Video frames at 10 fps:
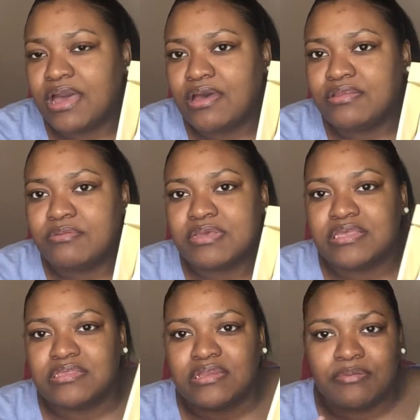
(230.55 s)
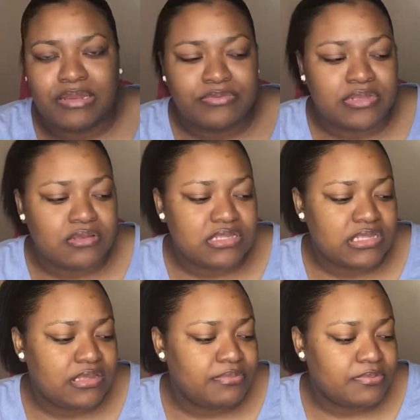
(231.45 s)
I don't know, because ain't nobody really gonna
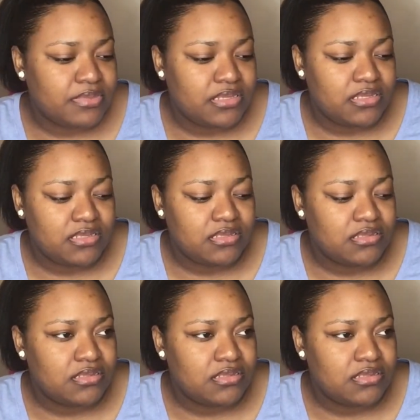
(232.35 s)
see it but me.